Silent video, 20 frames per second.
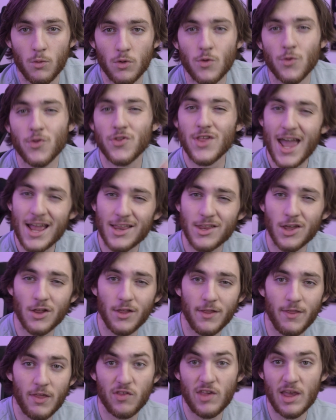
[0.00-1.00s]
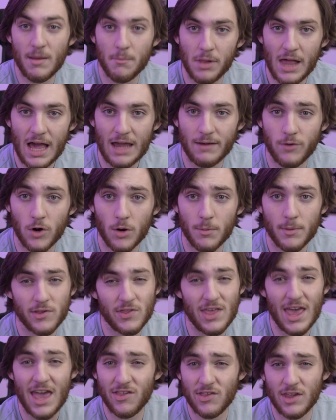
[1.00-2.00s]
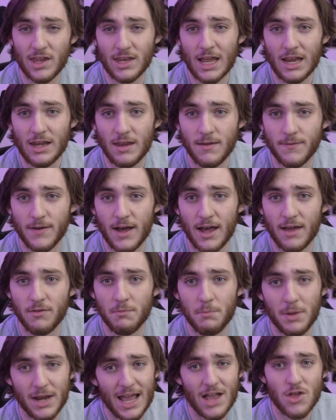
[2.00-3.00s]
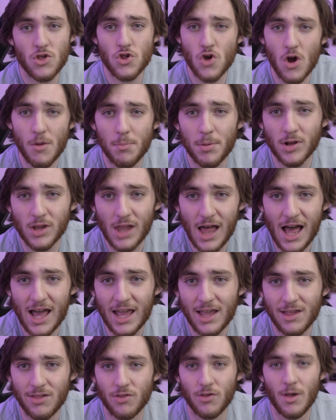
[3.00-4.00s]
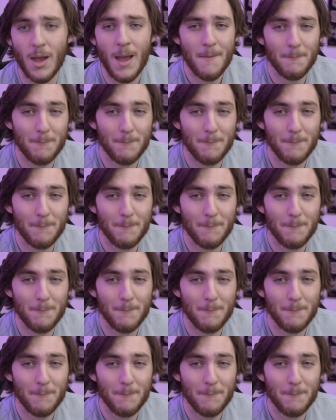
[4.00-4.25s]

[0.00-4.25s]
which was technically the same platform as the SN95, but it had sharper lines,